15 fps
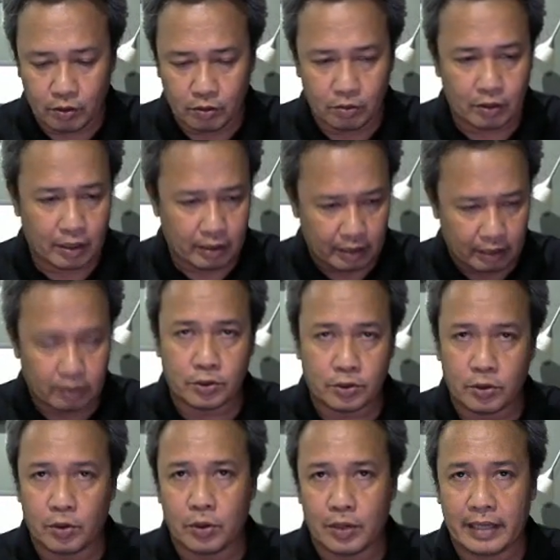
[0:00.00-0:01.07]
I'll
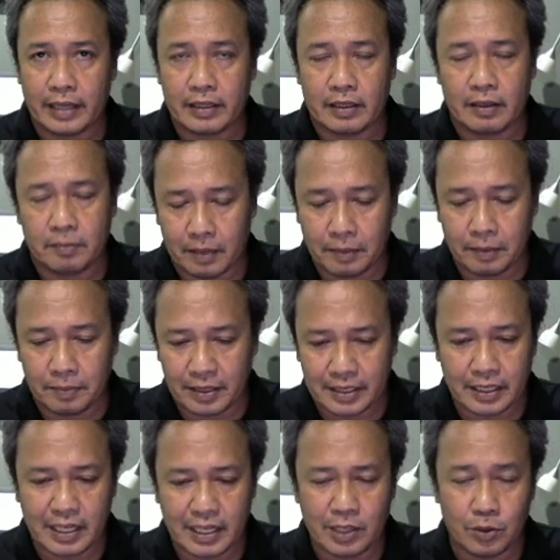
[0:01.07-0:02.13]
show you later, but
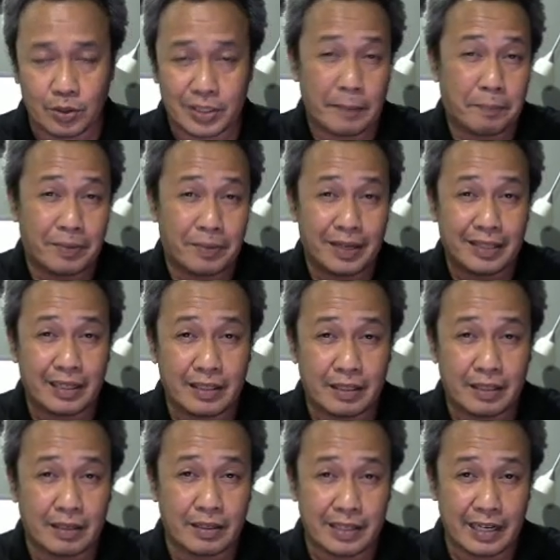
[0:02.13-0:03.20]
basically you're
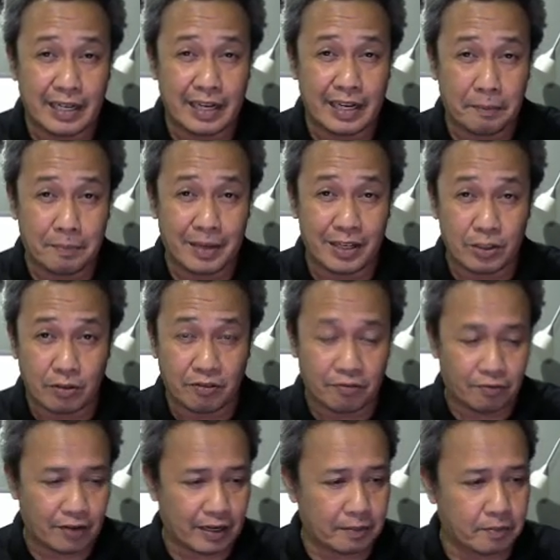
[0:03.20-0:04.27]
separating the DNA based on
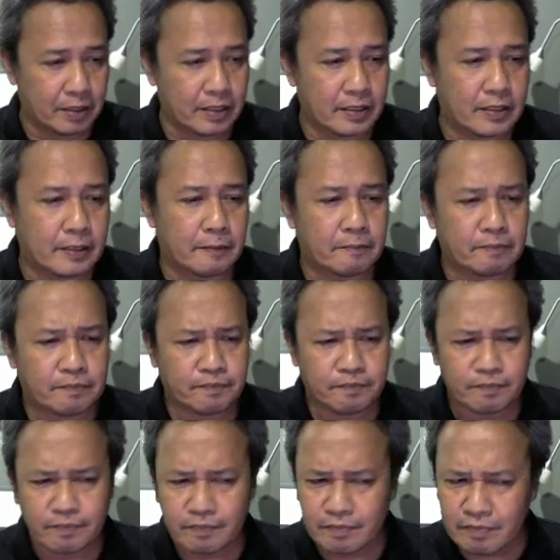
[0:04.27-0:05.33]
fragments.
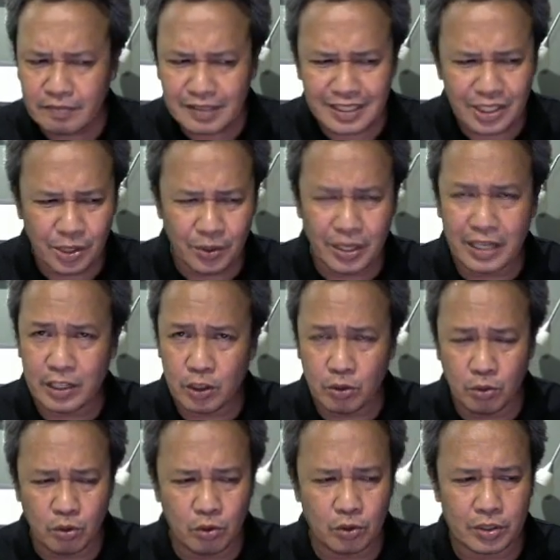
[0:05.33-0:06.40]
You need
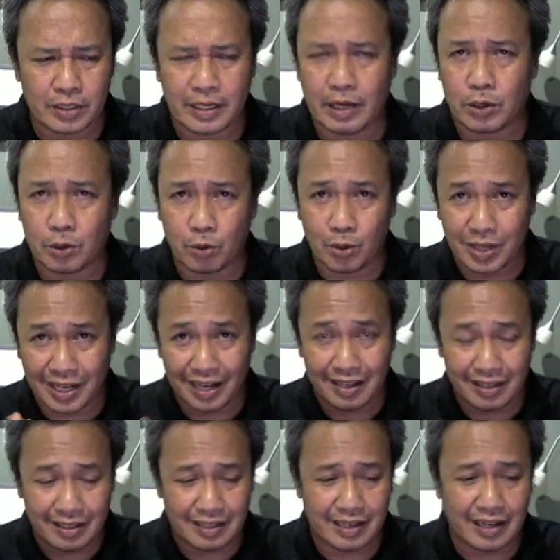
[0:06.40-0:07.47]
tools to
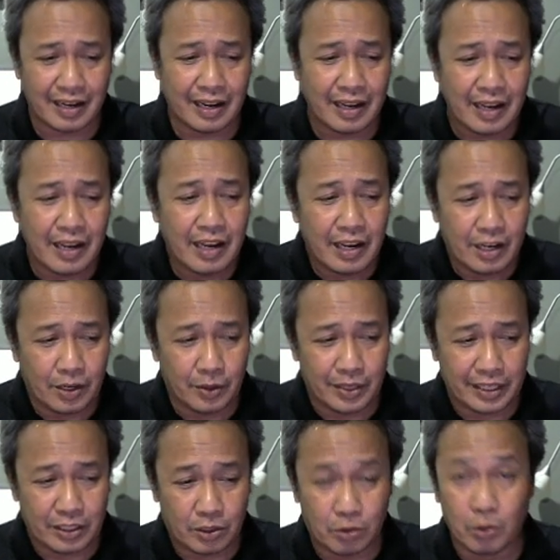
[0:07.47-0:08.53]
cut DNA. You
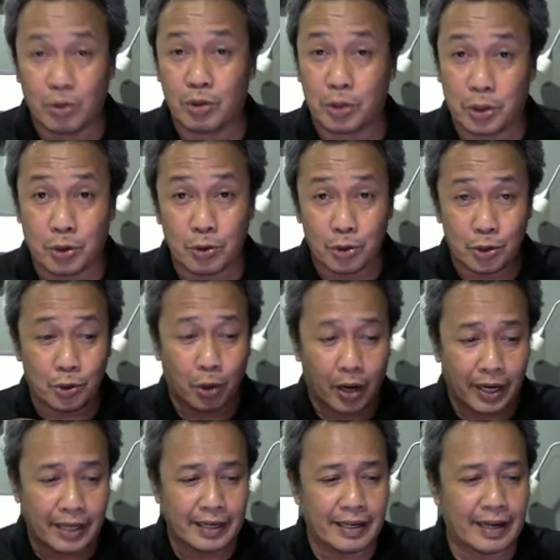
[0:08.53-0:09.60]
need tools to
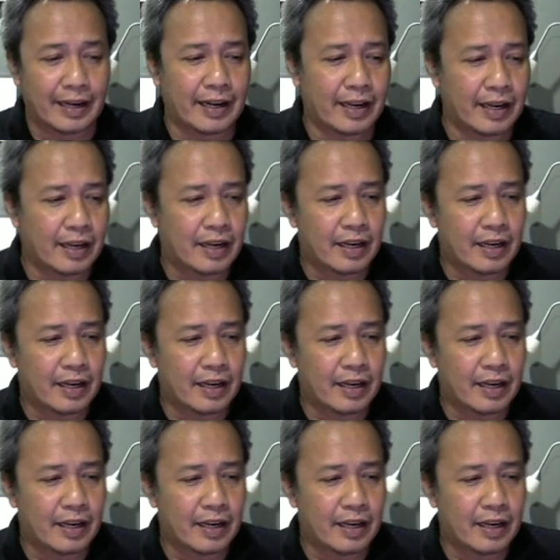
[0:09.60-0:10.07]
join DNA.